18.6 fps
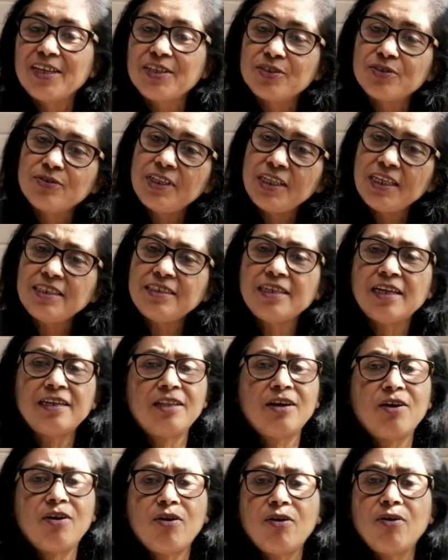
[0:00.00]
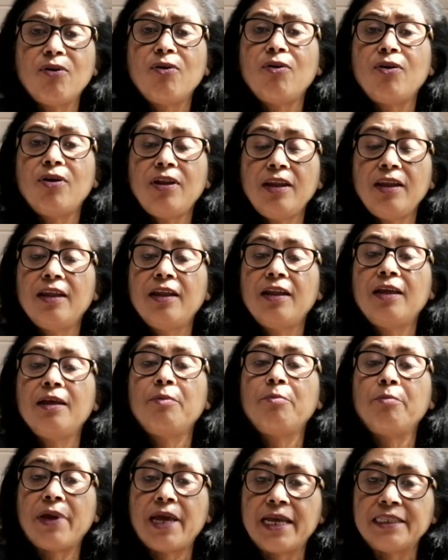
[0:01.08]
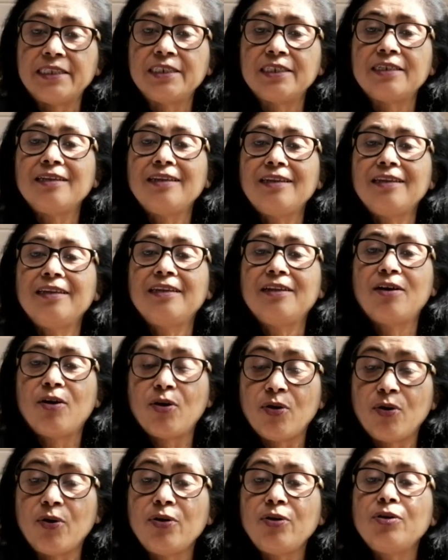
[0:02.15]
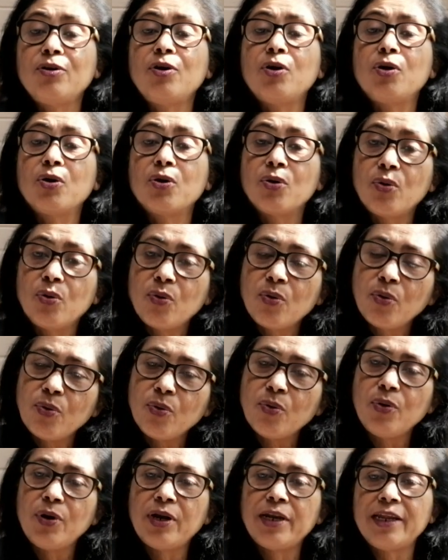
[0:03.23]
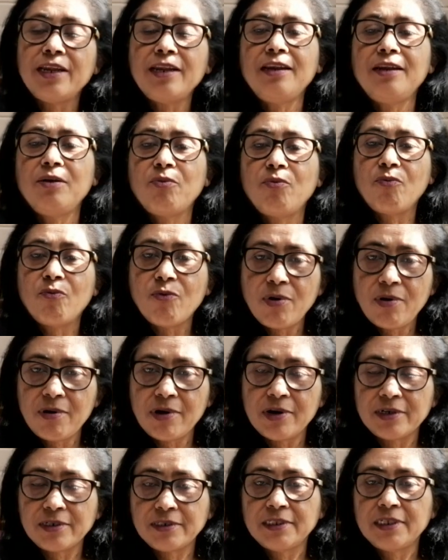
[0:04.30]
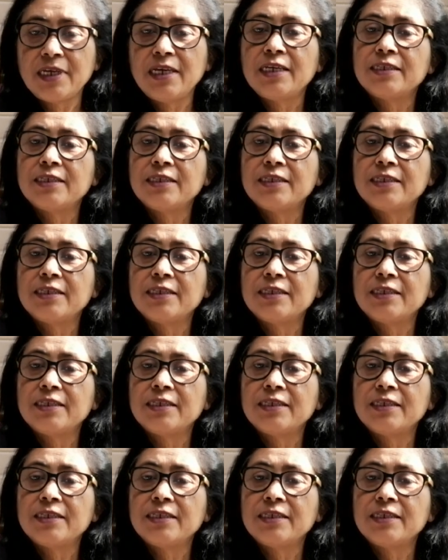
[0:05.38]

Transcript: So these are the all magical or golden words.